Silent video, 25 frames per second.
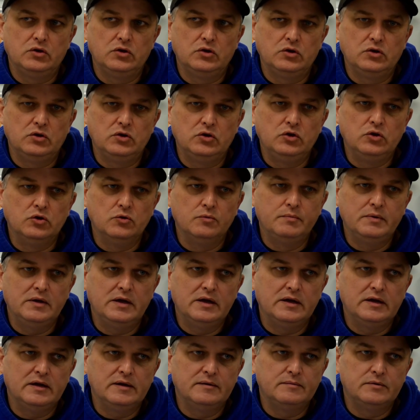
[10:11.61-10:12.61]
you'll
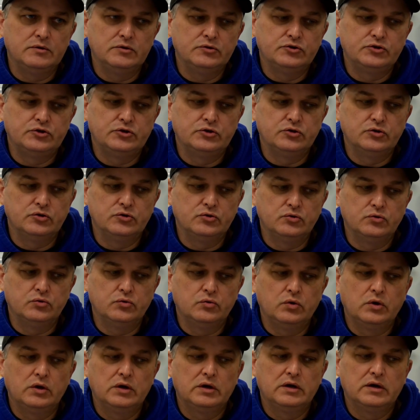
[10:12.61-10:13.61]
be able to
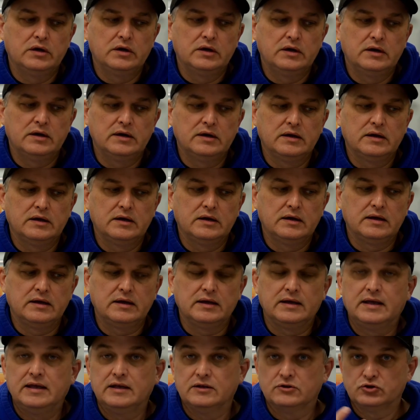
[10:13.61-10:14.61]

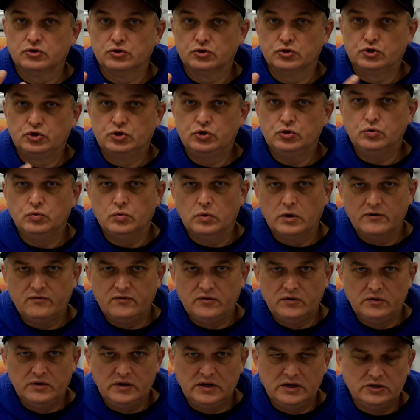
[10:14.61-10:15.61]
cancel 2 if you
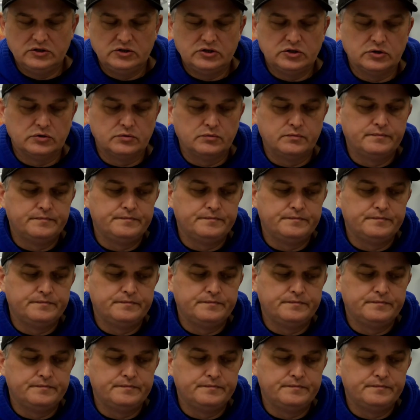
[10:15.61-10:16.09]
need to,